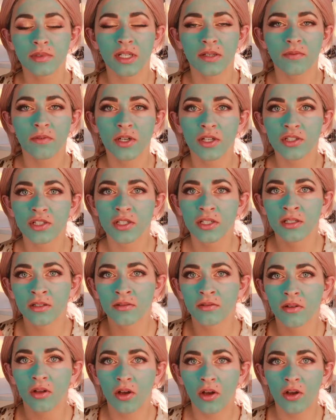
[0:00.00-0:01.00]

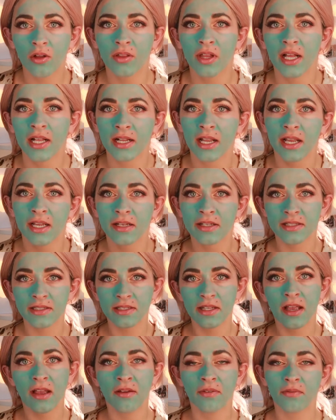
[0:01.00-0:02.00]
Divergent, all that kind of
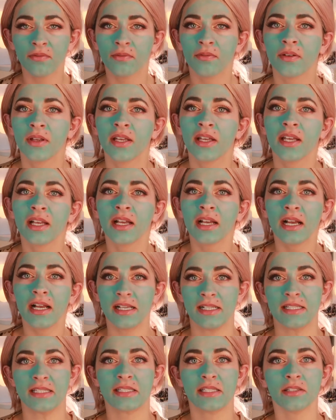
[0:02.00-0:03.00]
stuff,
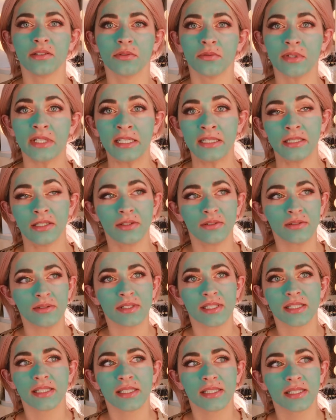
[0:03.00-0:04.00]
I still read those.